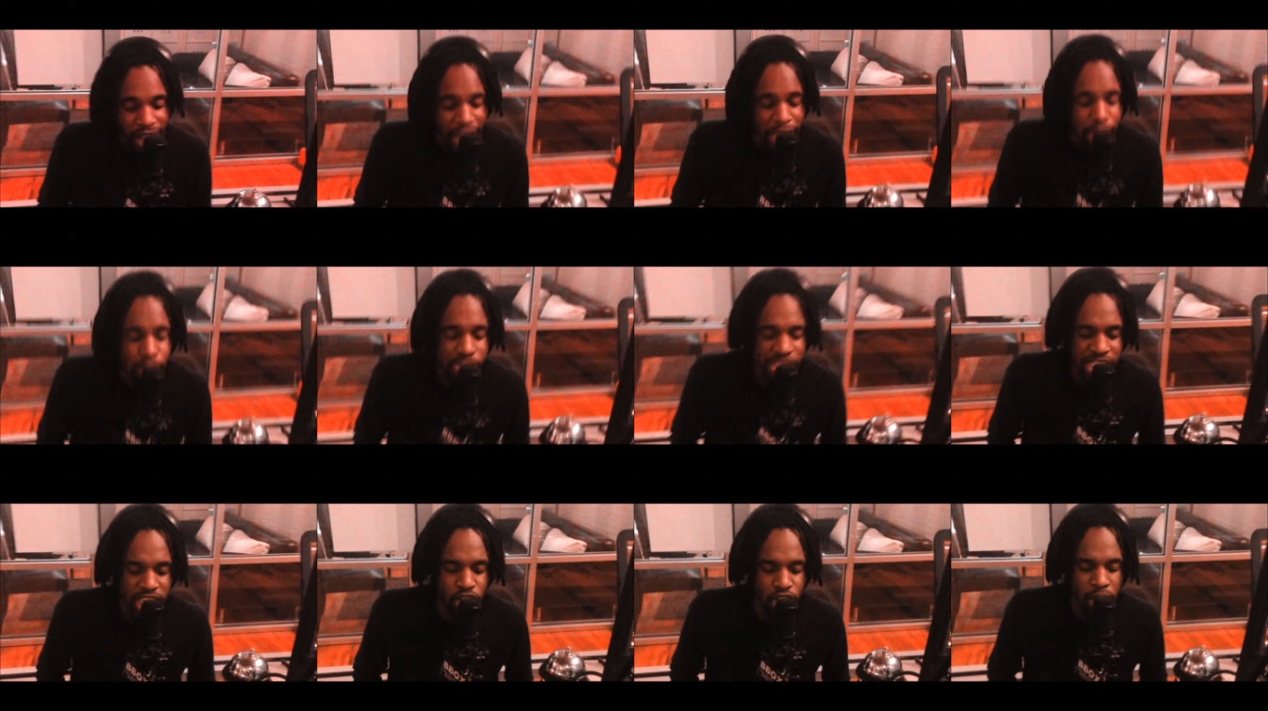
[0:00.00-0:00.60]
I
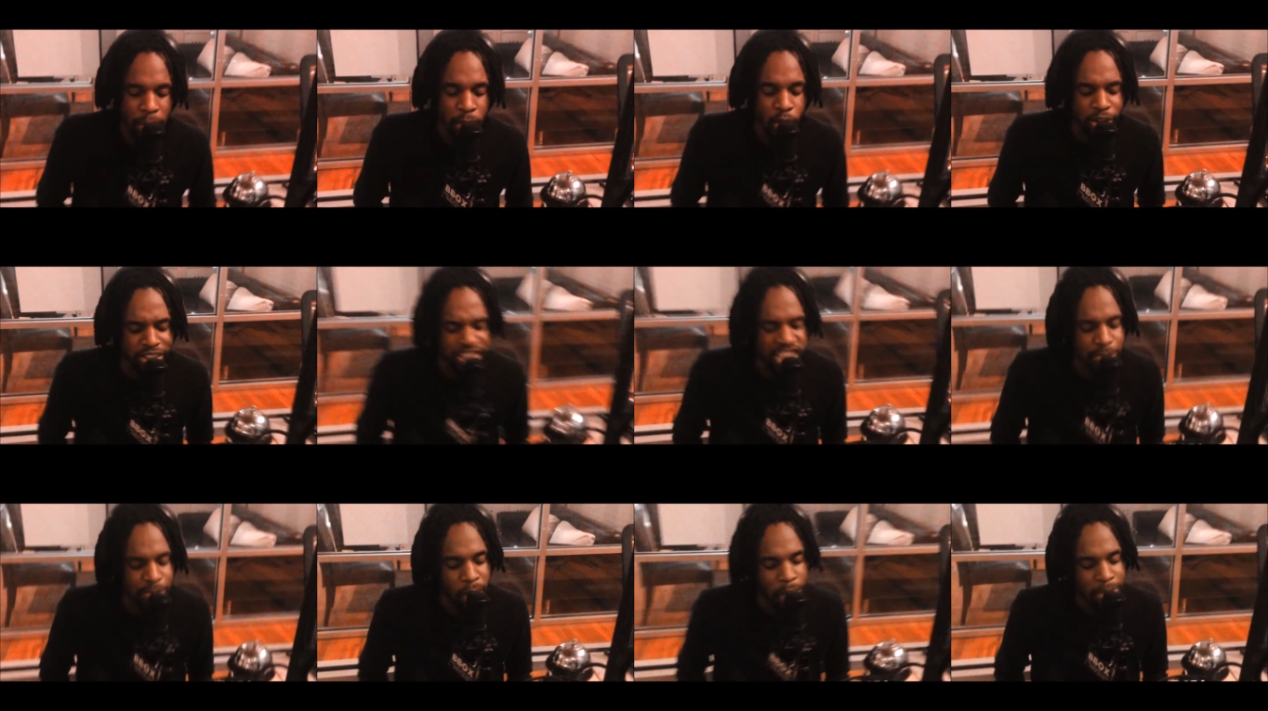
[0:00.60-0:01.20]
used to hear about
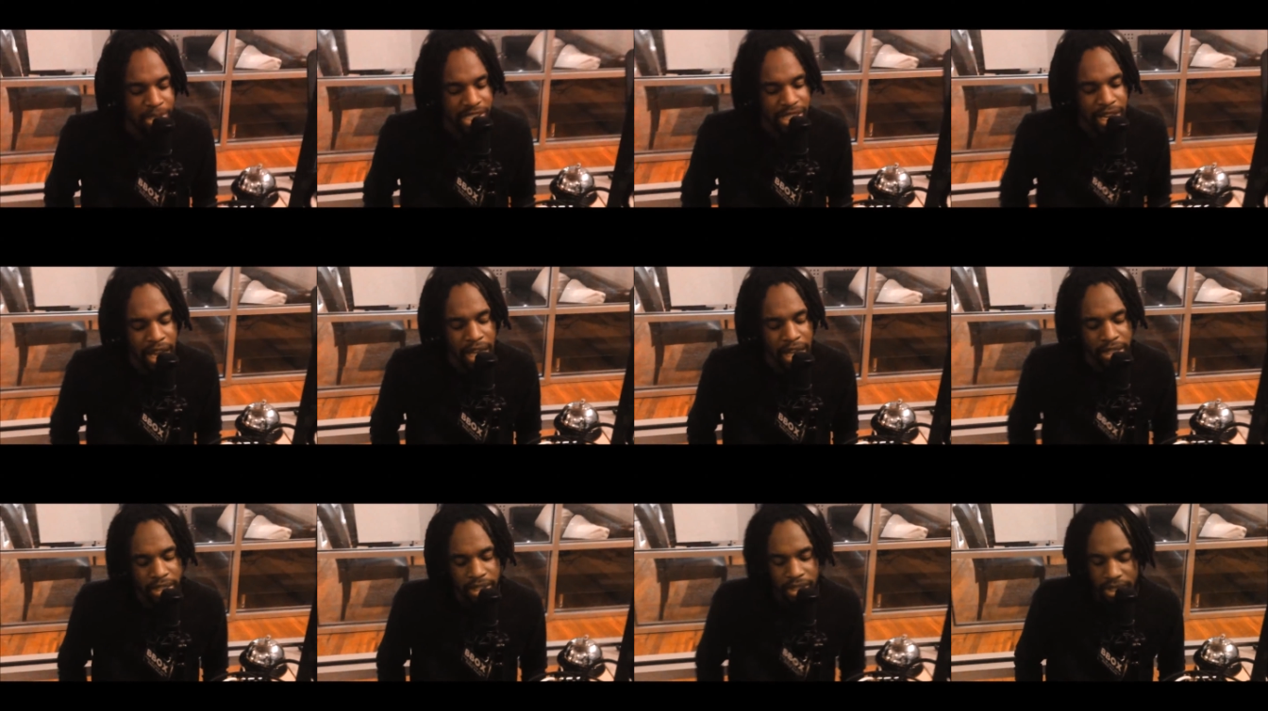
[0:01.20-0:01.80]
this promised
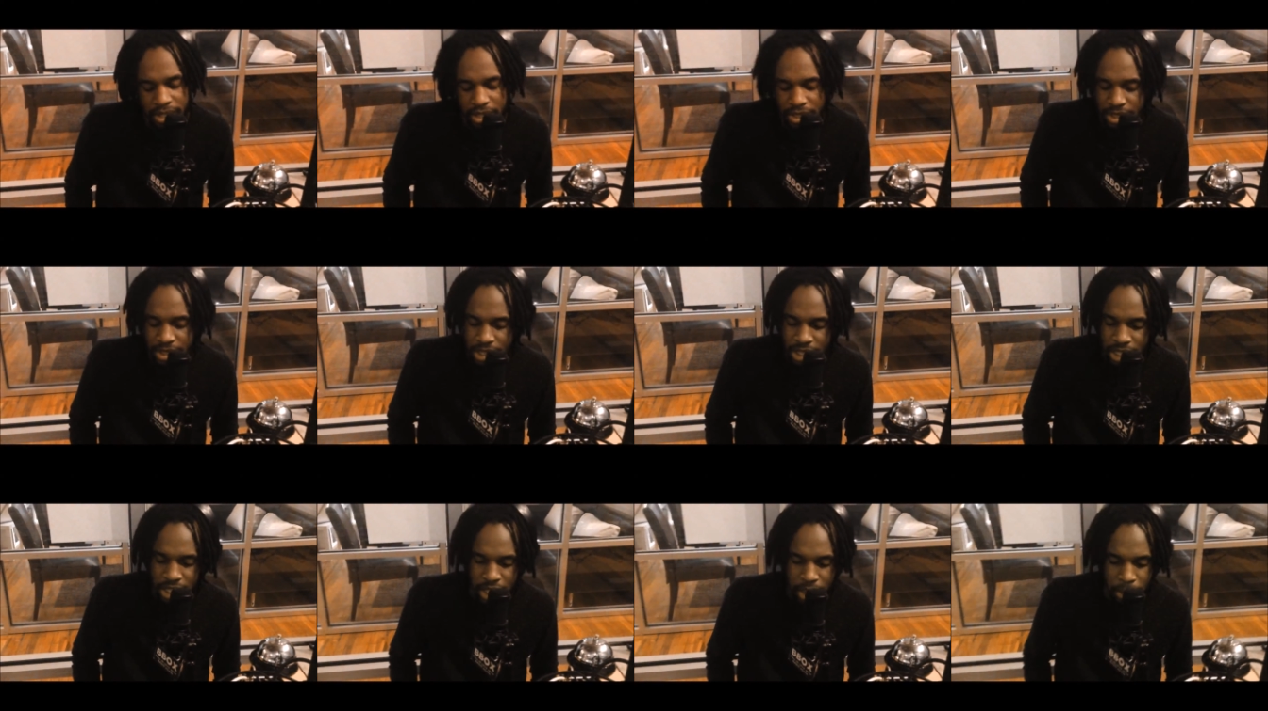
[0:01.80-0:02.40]
land,
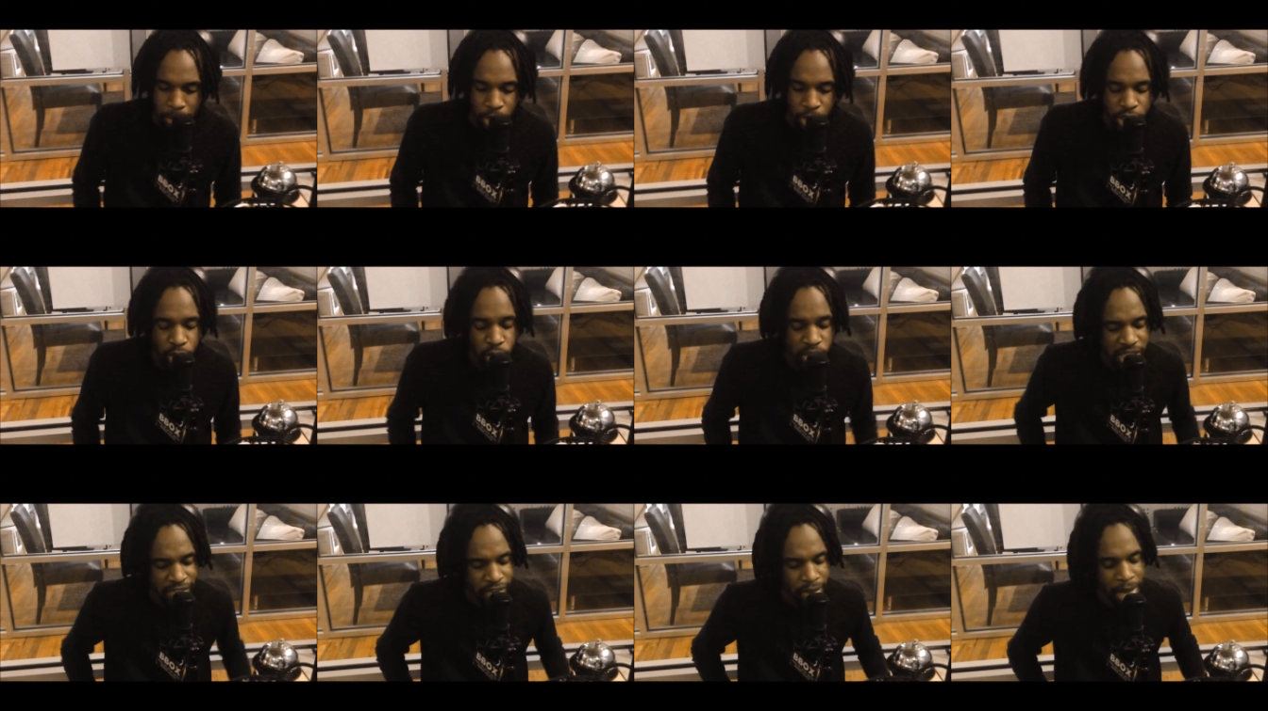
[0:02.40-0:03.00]
but
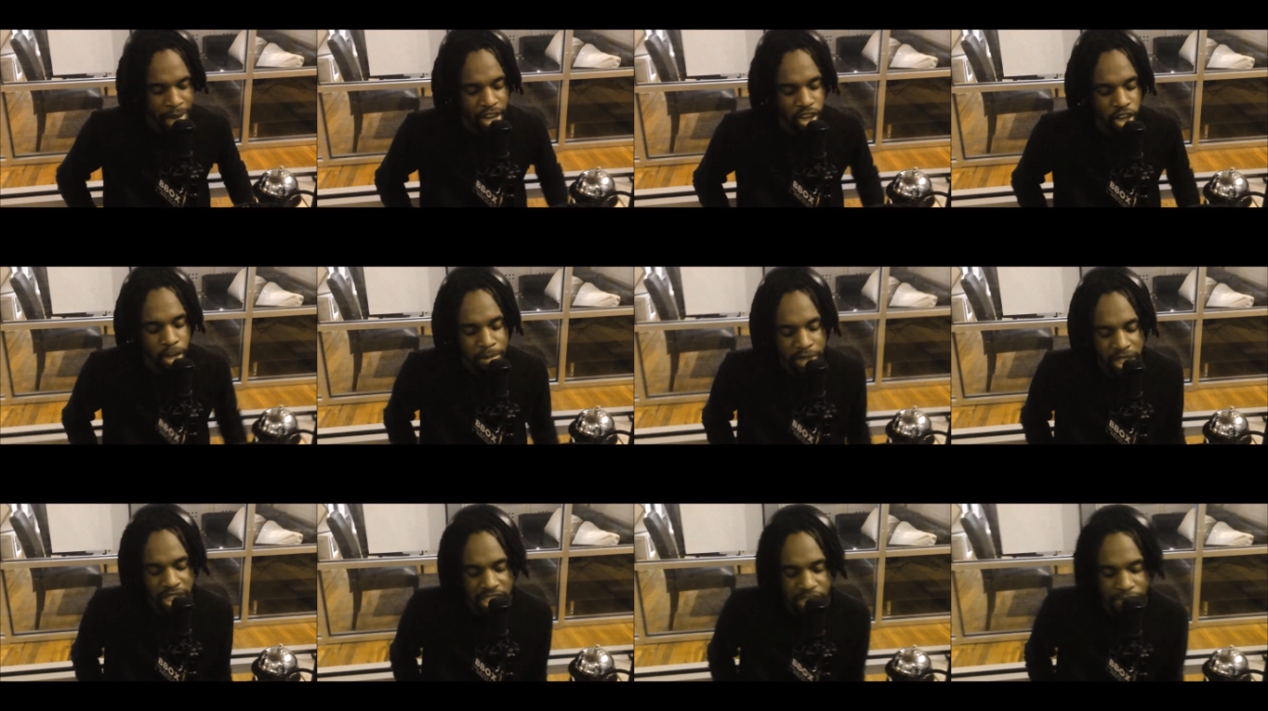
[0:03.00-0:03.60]
you see from I come
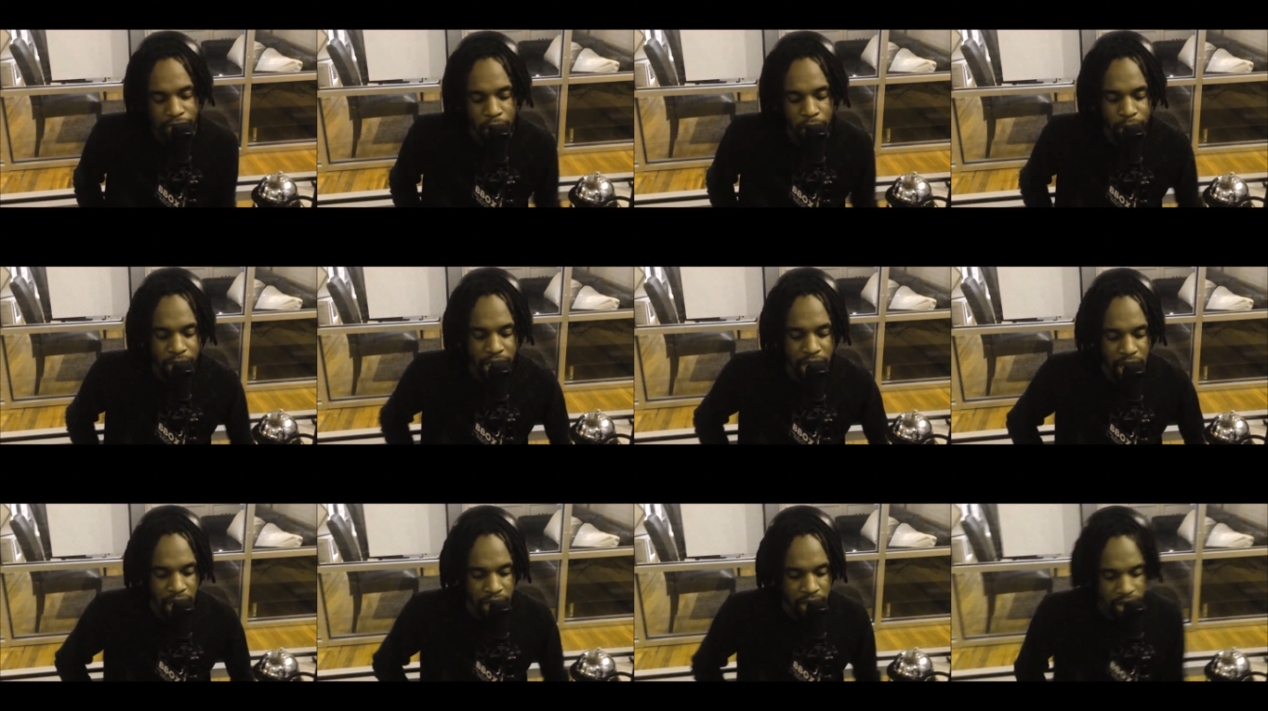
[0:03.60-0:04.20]
to this
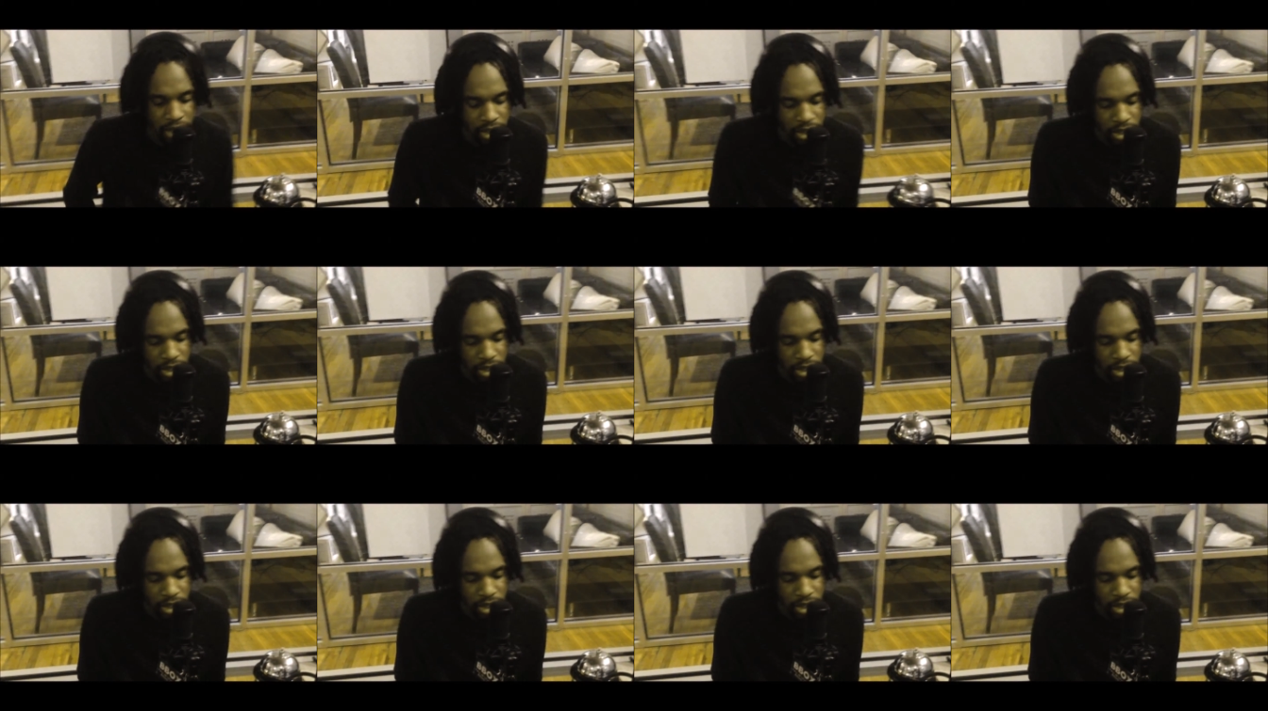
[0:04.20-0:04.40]
foreign land,